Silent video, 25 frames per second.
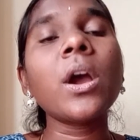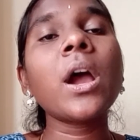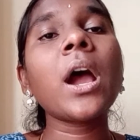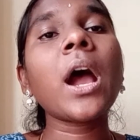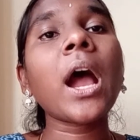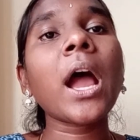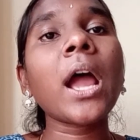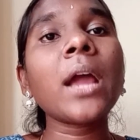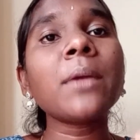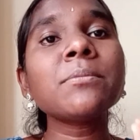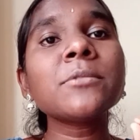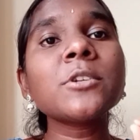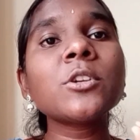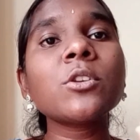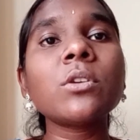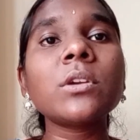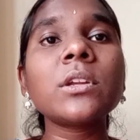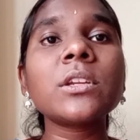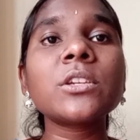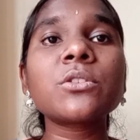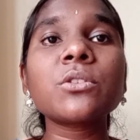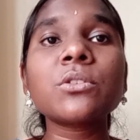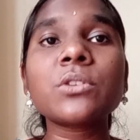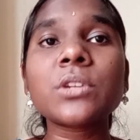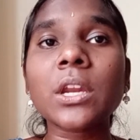I am
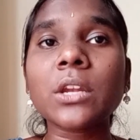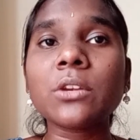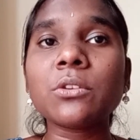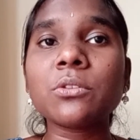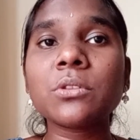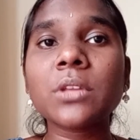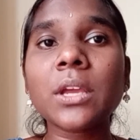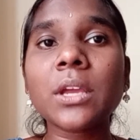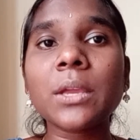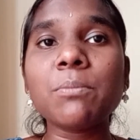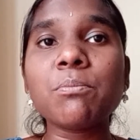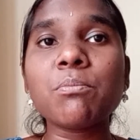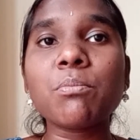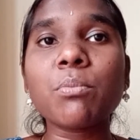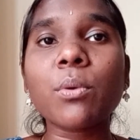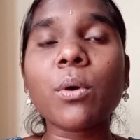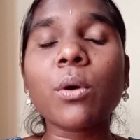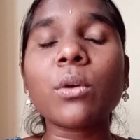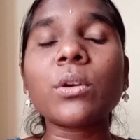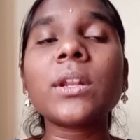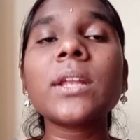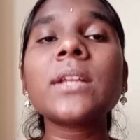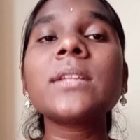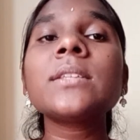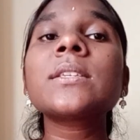going to tell you the
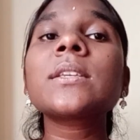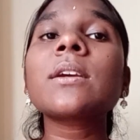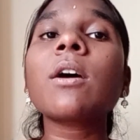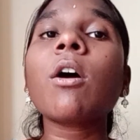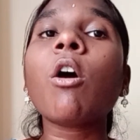importance